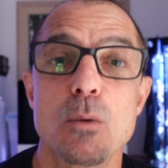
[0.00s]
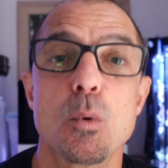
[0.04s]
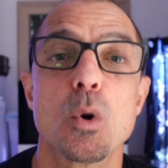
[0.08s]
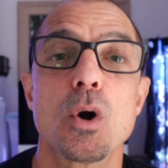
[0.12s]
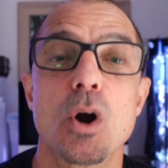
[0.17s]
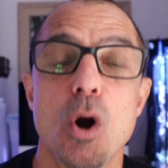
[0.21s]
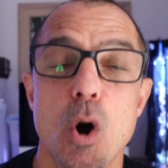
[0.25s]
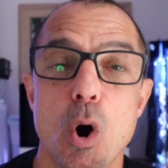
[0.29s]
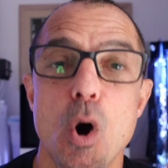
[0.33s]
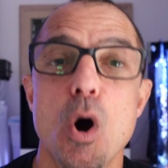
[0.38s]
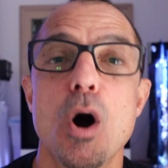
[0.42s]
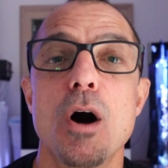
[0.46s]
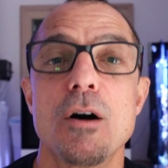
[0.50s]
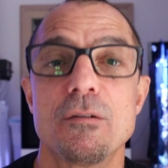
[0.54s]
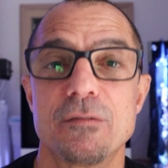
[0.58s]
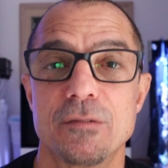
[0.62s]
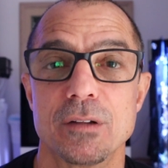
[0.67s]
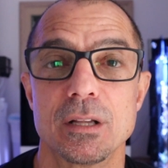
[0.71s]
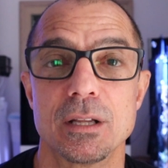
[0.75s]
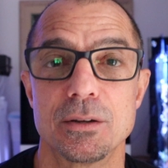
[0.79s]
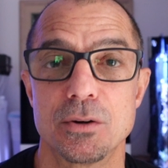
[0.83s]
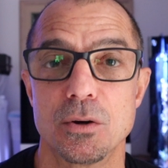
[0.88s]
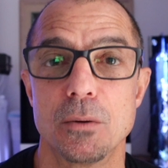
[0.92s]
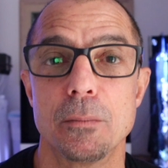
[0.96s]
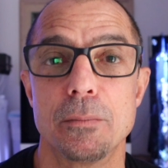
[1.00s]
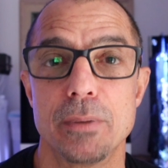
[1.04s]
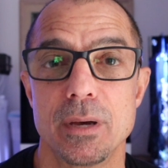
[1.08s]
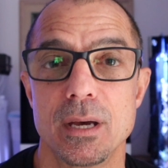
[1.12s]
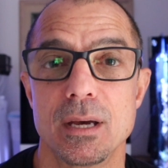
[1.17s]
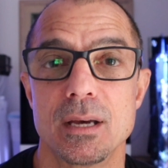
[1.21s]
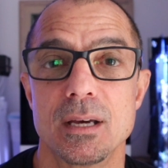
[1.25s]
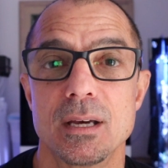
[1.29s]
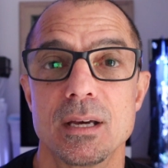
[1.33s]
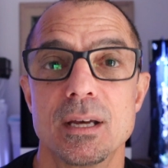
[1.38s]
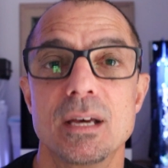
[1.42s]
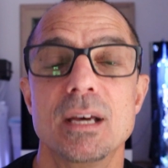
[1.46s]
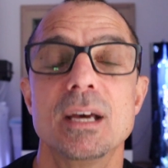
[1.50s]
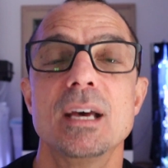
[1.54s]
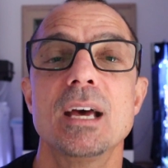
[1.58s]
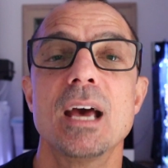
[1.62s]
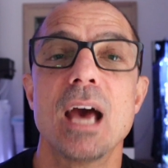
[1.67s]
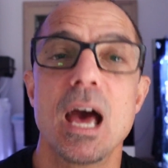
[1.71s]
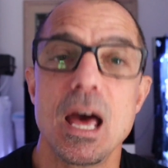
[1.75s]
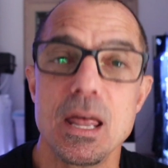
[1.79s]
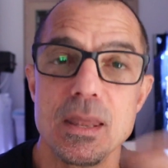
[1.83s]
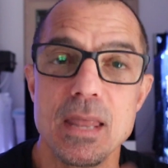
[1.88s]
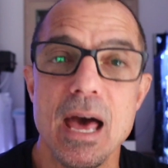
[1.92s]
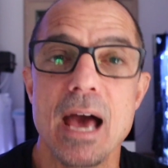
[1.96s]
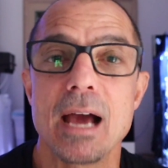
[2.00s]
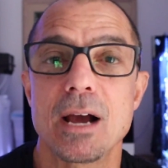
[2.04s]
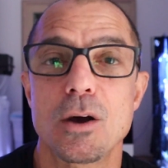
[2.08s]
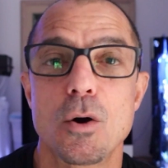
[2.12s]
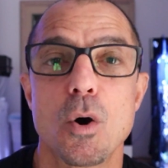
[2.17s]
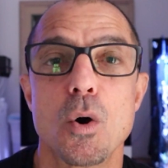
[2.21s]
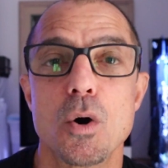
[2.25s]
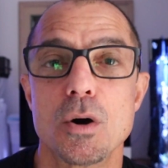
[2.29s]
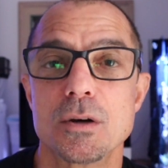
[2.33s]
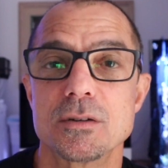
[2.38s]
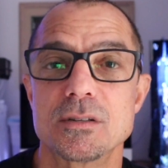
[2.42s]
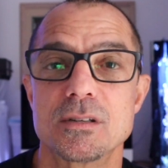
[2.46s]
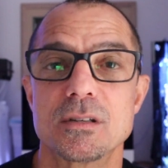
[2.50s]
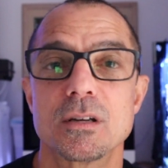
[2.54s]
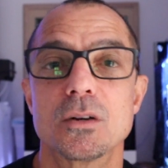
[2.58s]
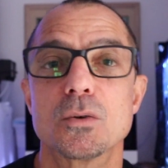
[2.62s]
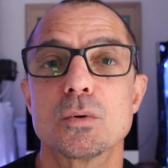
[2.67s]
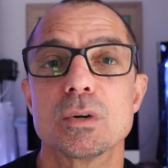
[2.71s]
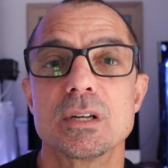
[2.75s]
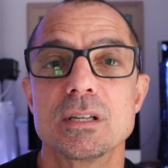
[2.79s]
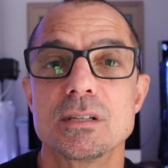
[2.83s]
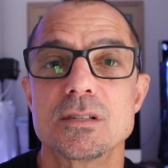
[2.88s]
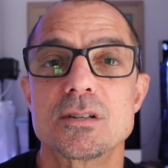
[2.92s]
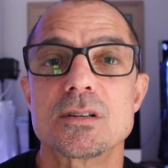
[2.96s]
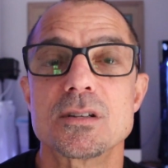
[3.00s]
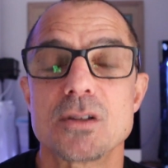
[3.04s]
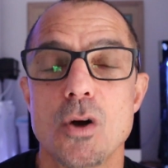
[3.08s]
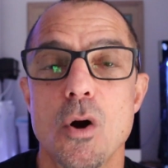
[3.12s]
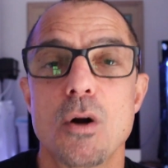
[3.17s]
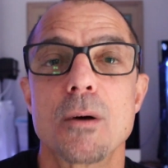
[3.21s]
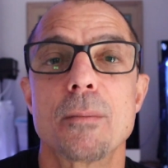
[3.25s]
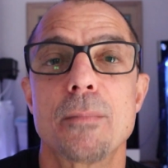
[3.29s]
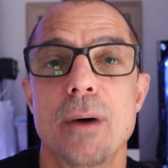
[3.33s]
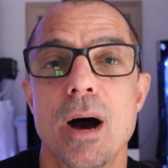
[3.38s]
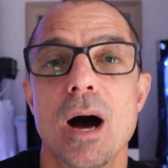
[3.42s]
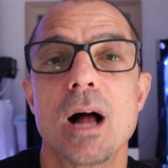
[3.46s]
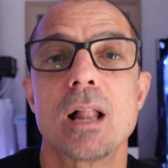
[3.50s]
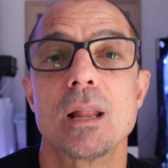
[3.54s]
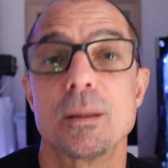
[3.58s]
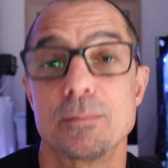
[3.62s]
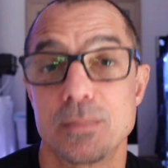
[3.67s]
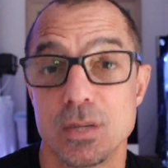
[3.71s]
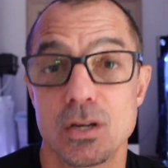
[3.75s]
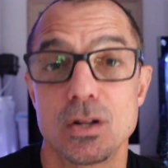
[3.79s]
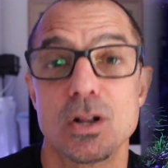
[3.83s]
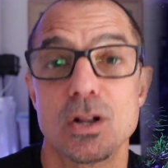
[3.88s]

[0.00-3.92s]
were off a little bit and that caused the green star polyp to